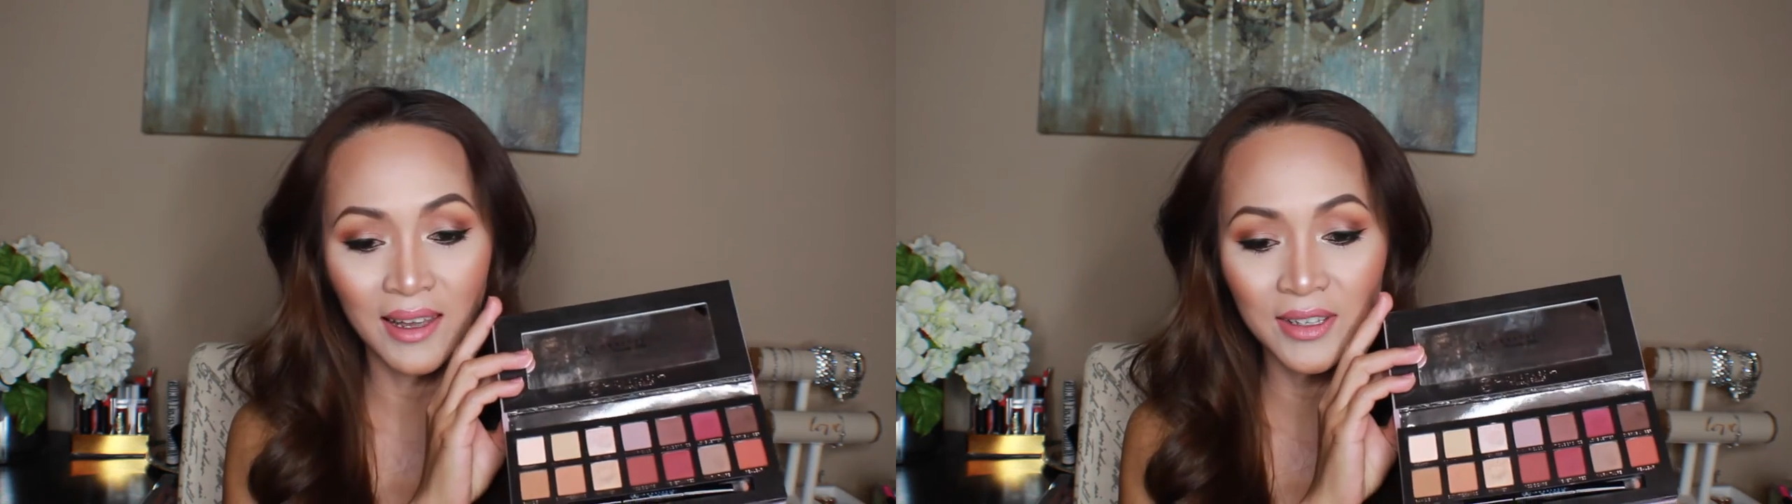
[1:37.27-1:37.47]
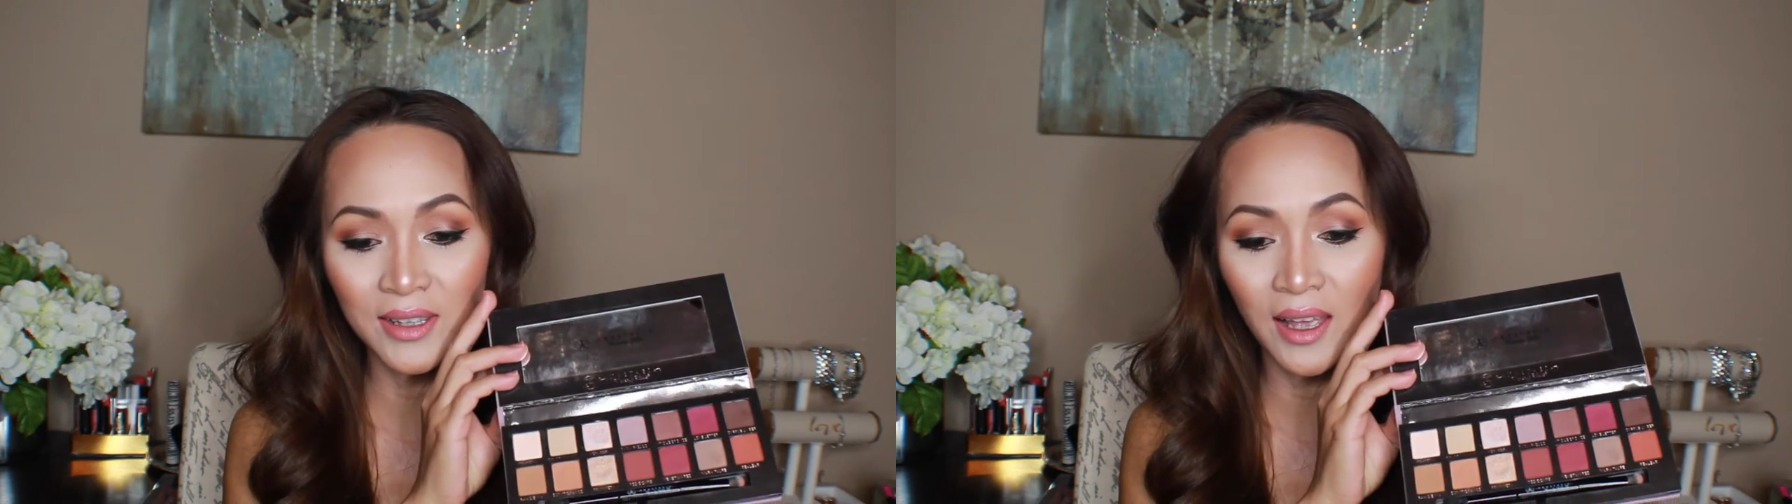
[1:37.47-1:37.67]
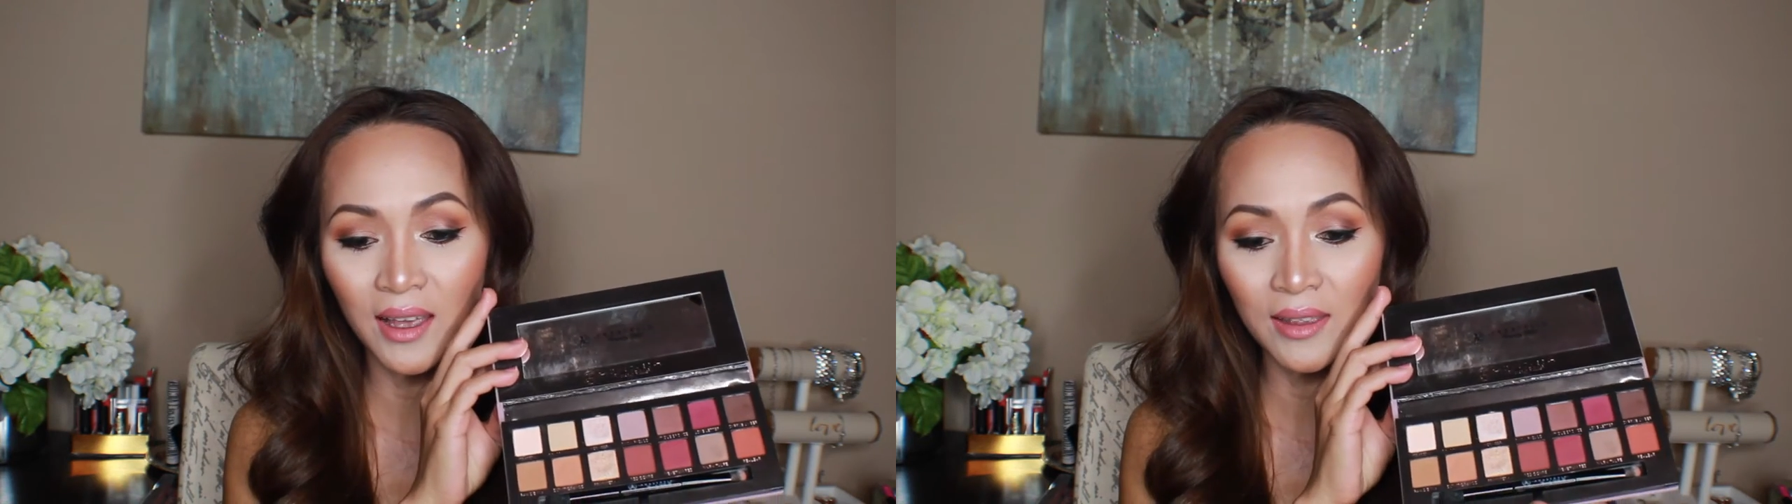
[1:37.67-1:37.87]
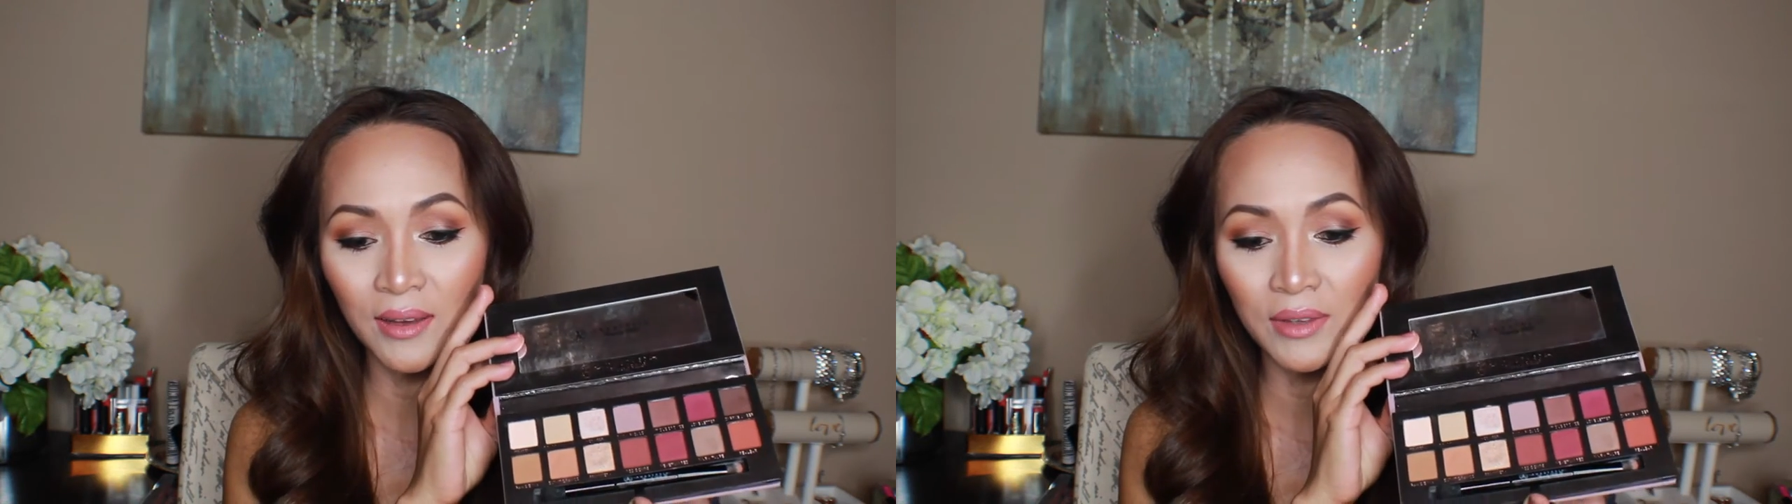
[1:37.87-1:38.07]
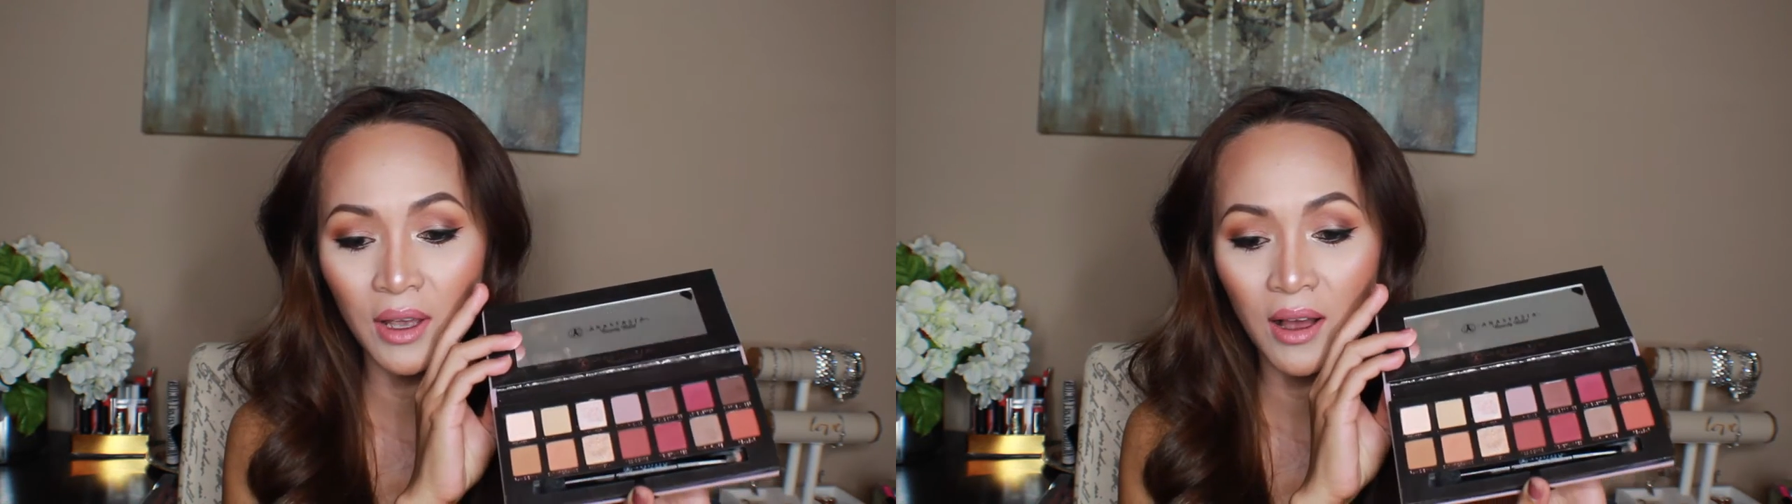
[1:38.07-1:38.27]
I
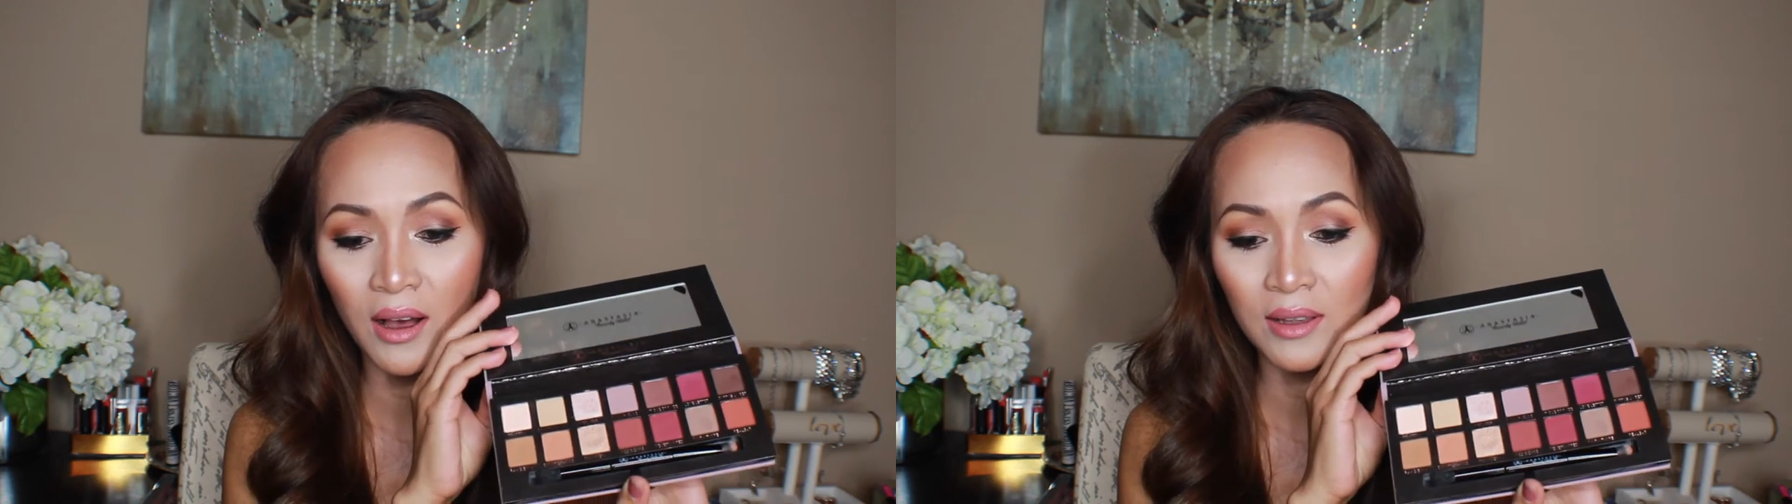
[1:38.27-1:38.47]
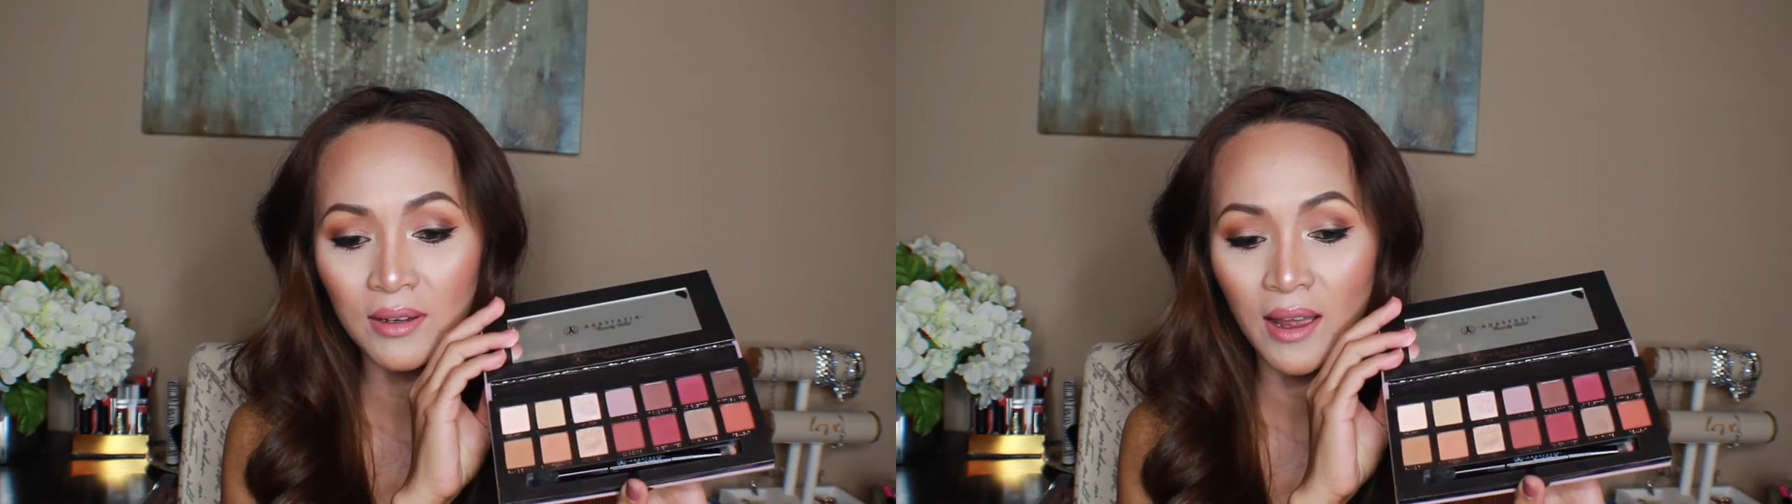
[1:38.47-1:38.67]
love the color,